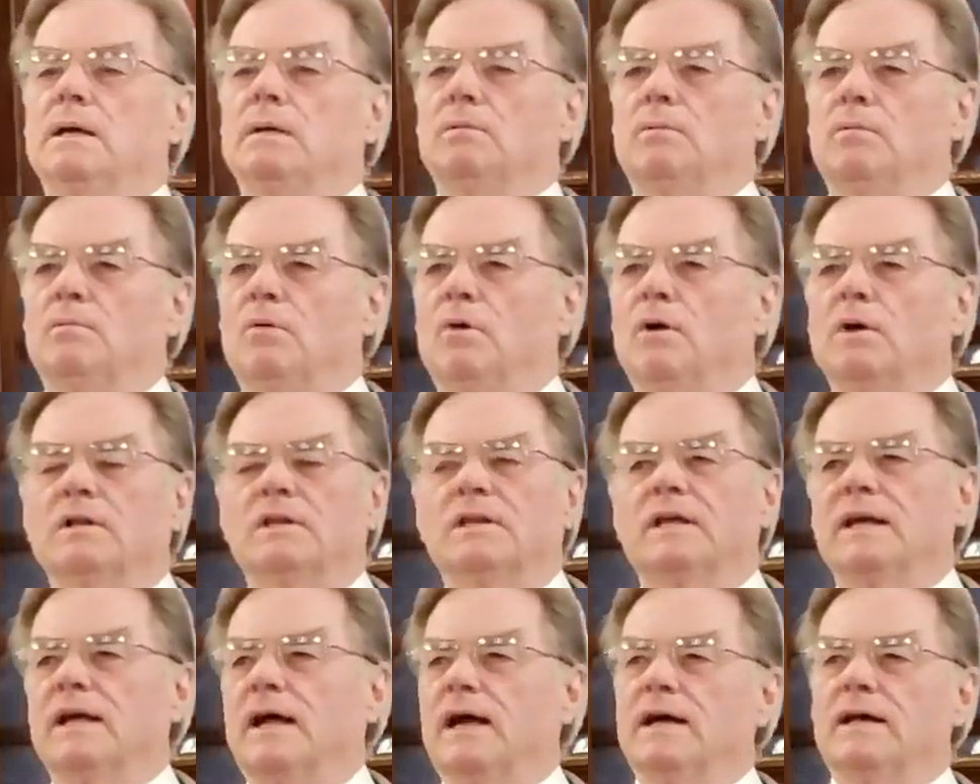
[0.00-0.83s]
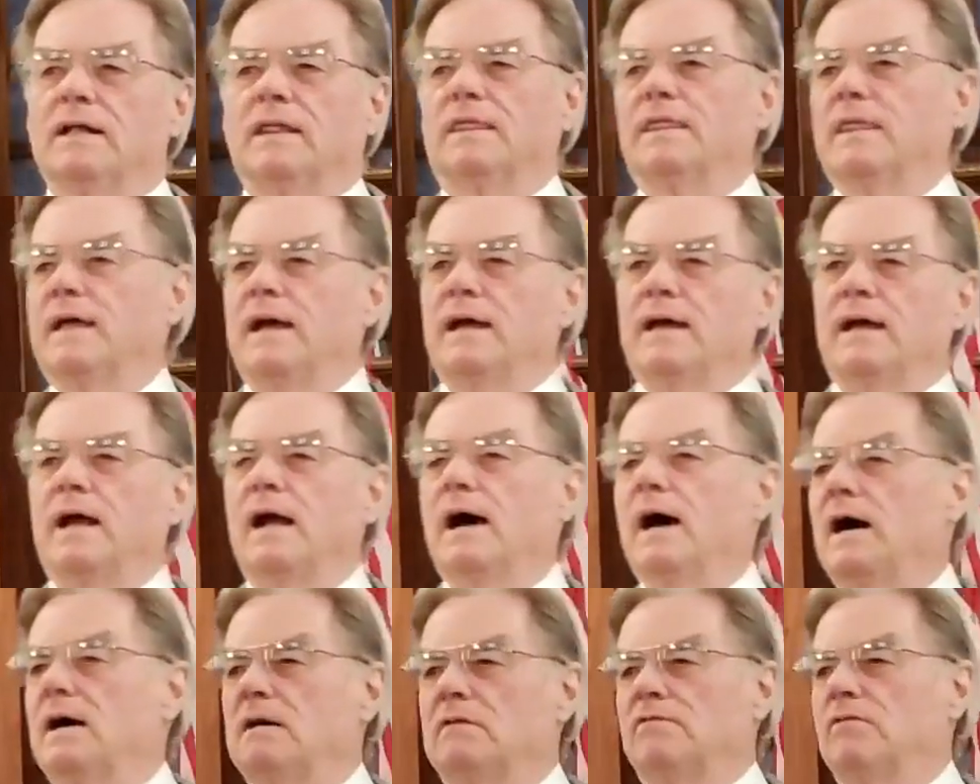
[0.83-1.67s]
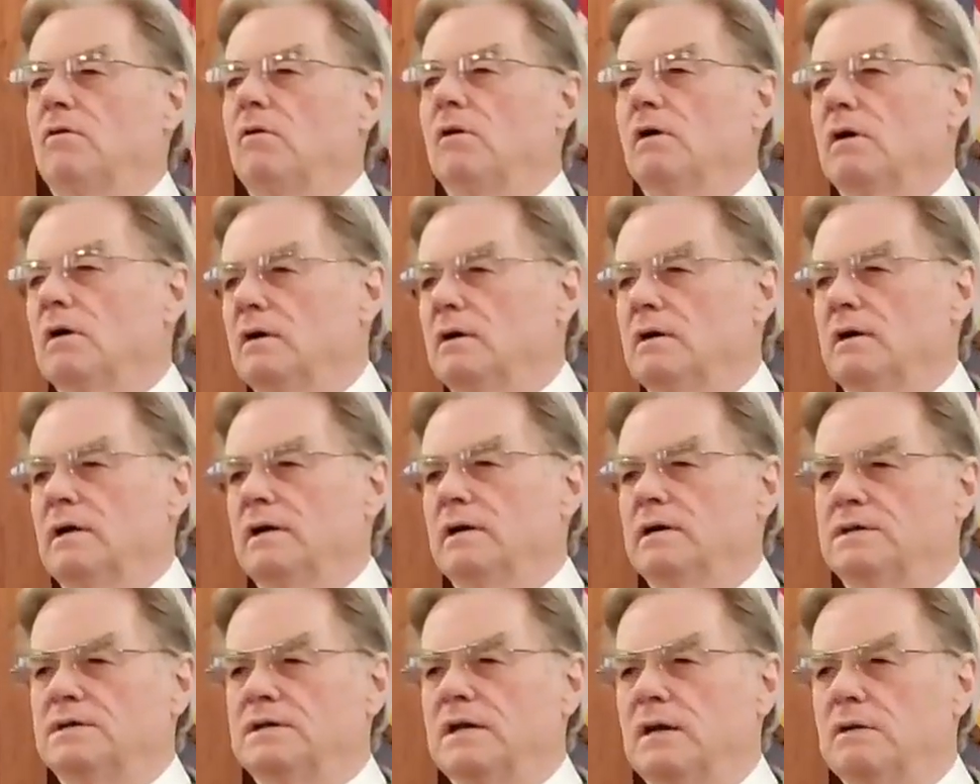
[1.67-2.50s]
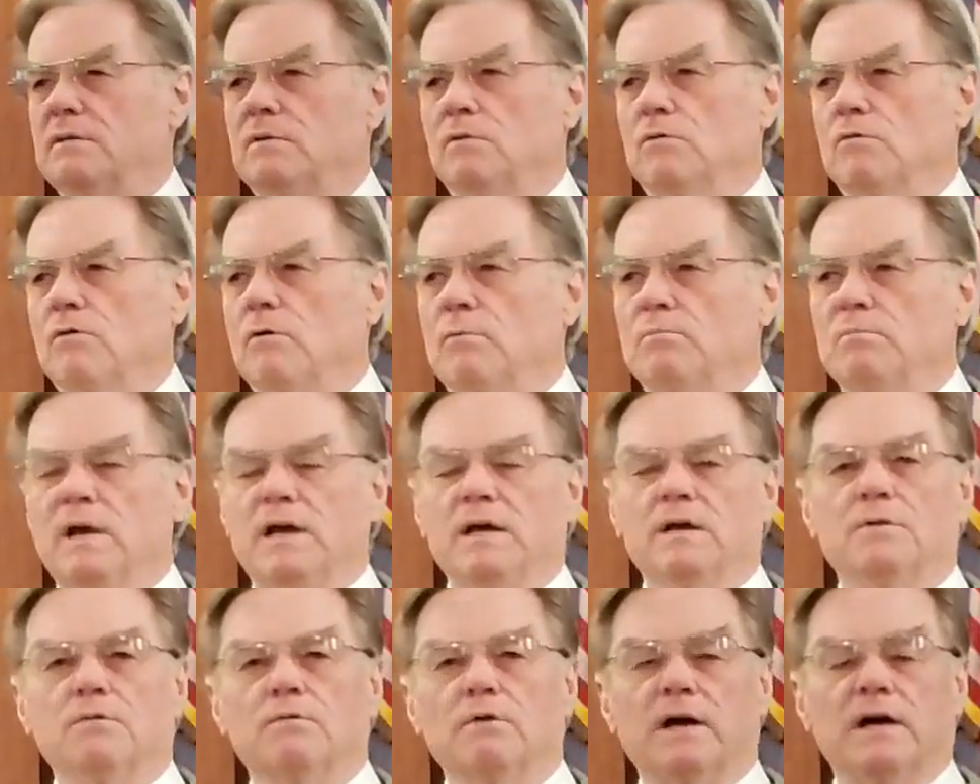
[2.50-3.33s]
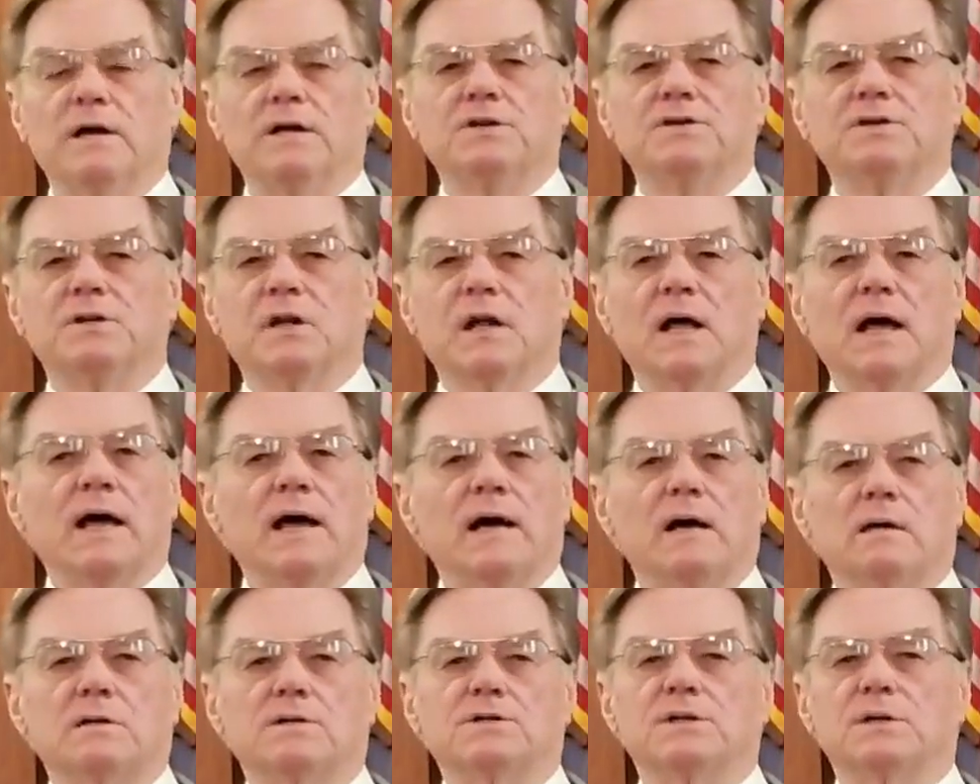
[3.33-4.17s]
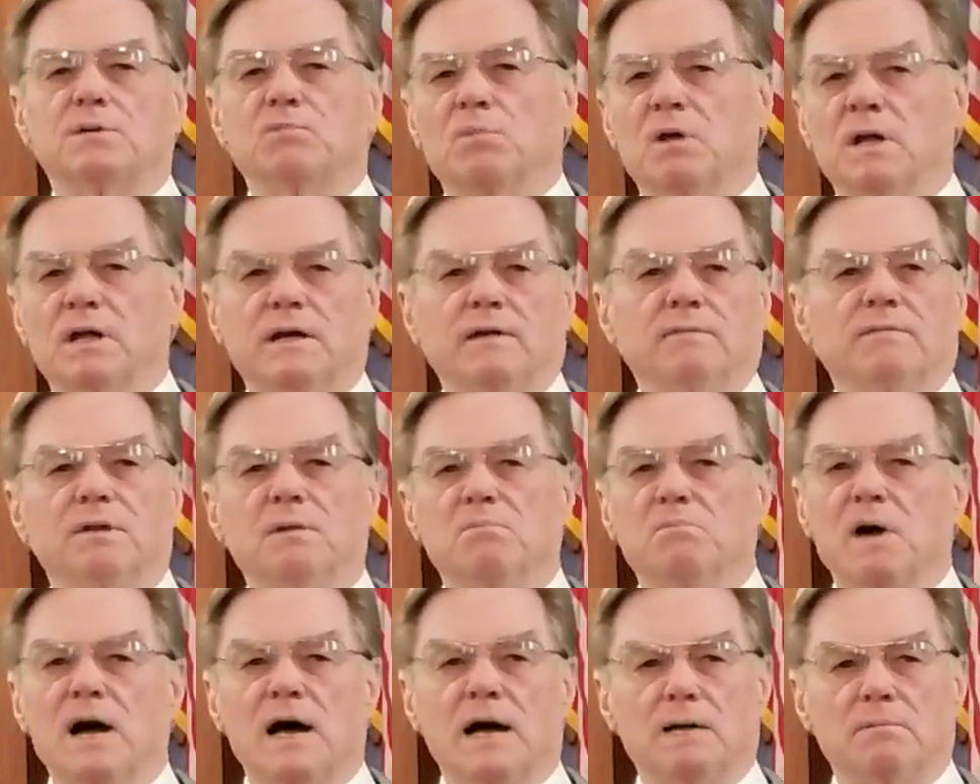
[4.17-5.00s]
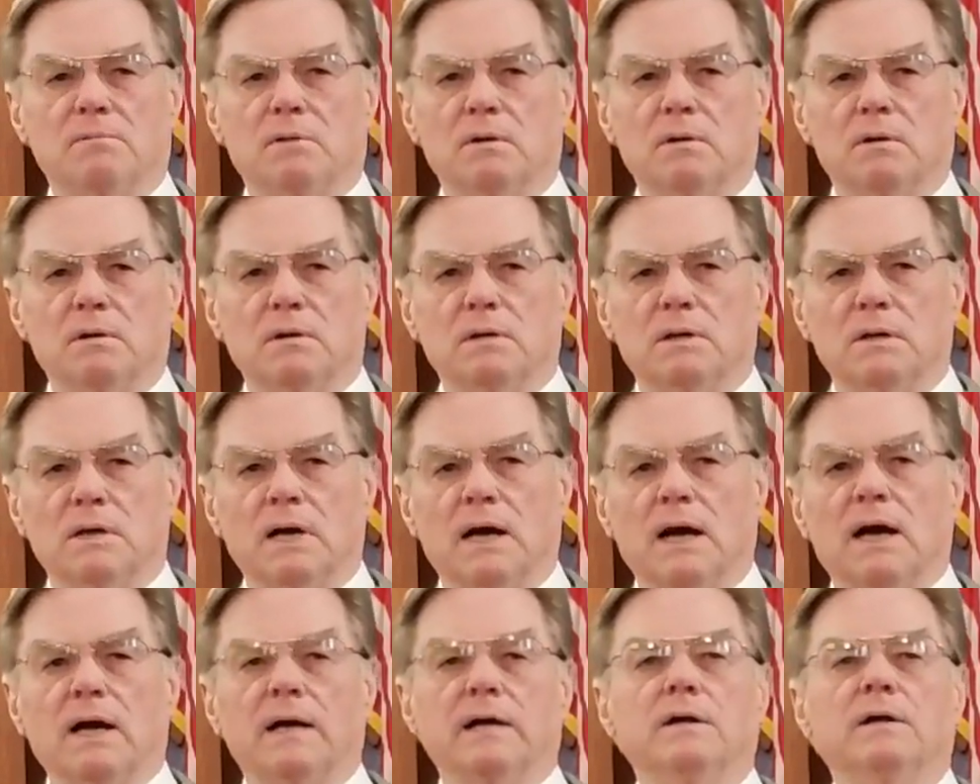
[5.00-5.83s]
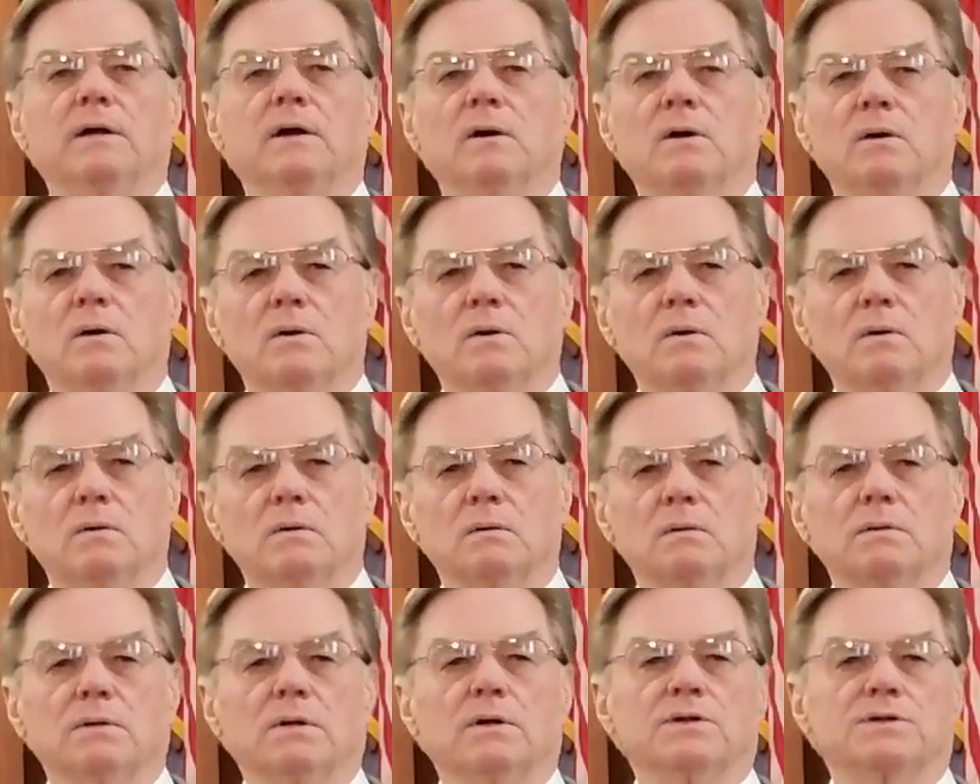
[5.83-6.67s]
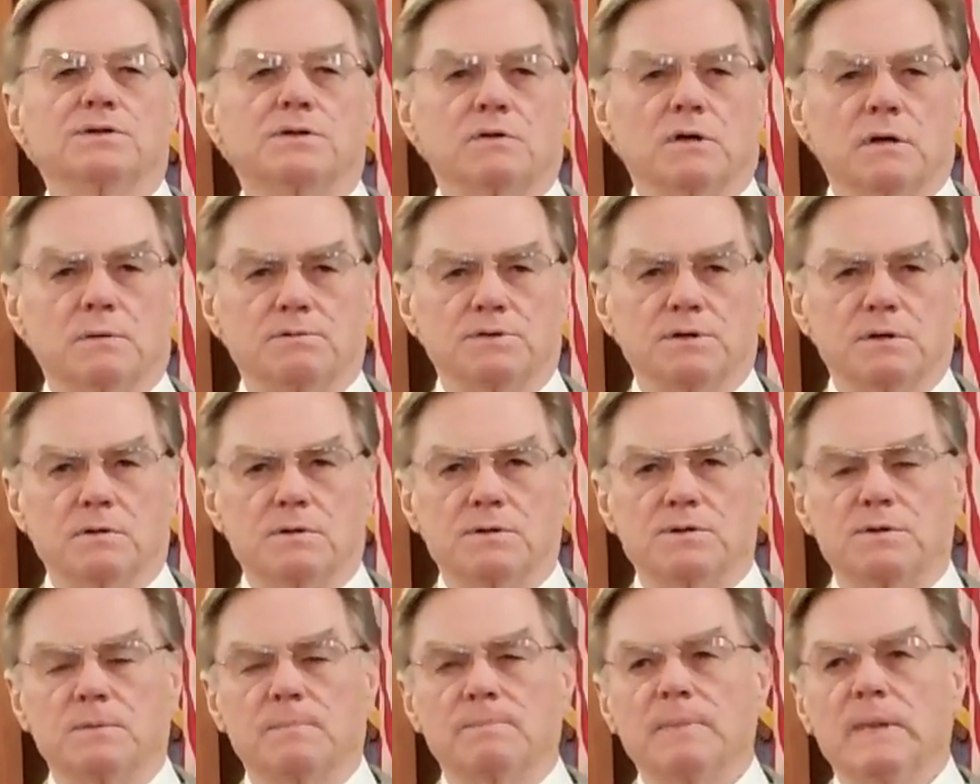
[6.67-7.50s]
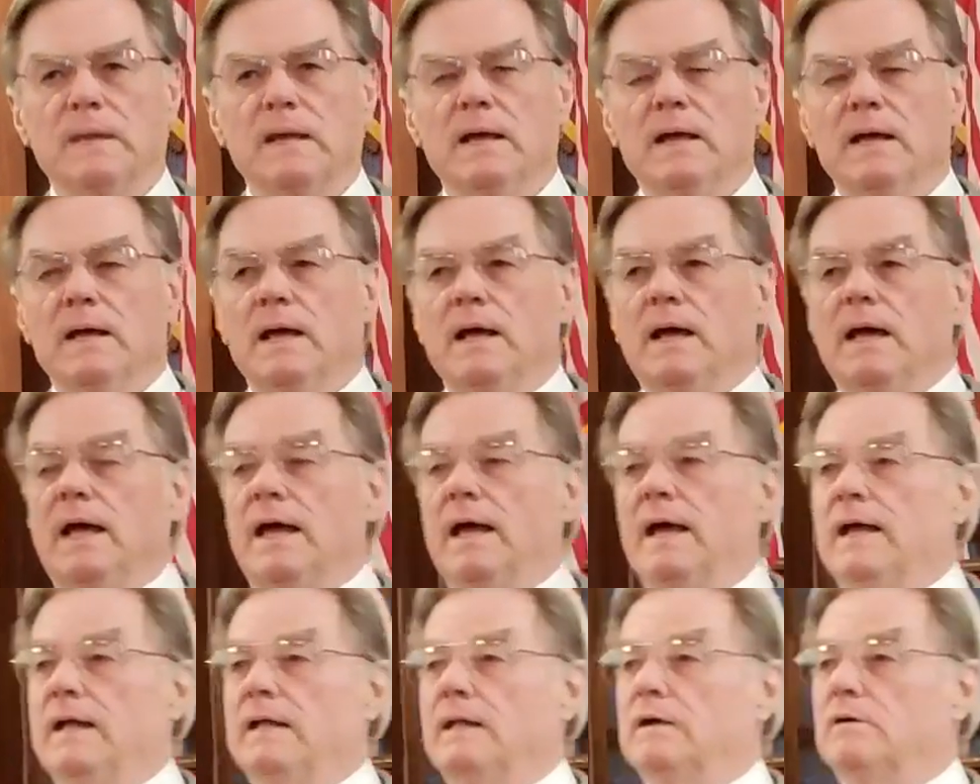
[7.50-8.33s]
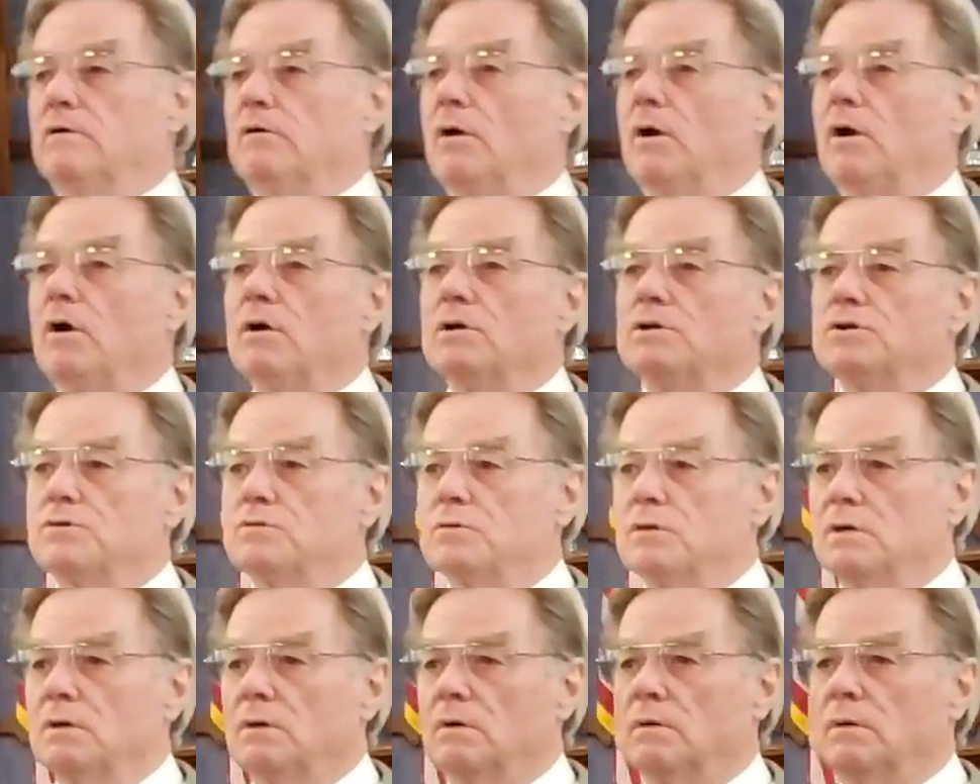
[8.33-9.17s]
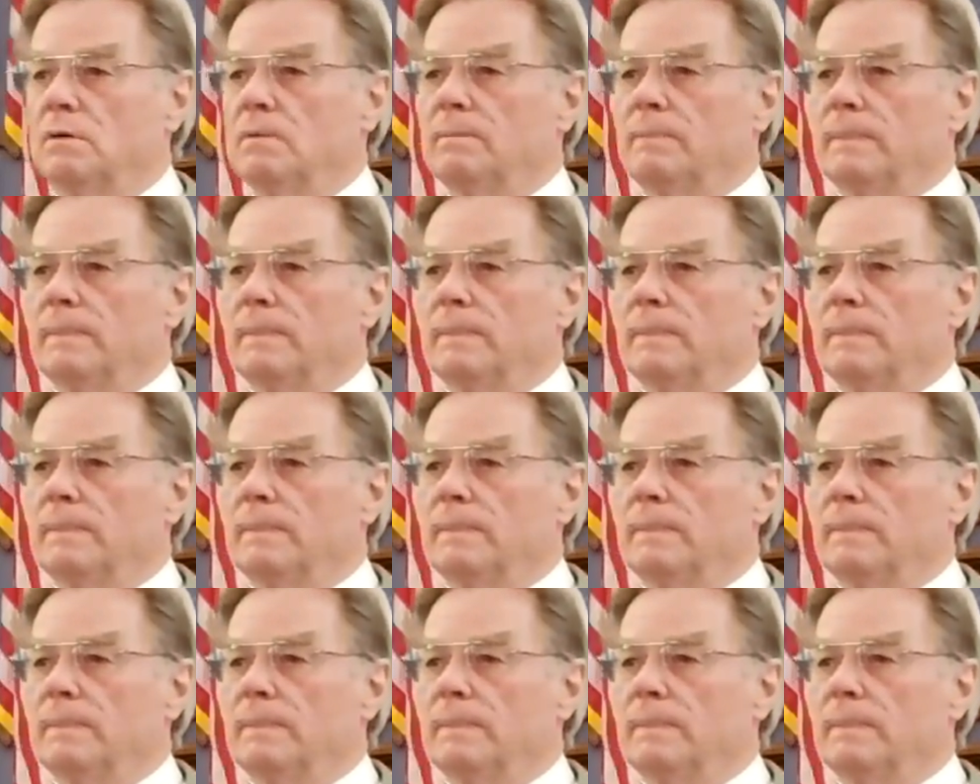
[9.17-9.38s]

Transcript: One thing I can thank God for is being raised in a house that believed the Bible. I know the scriptures, and they're all true.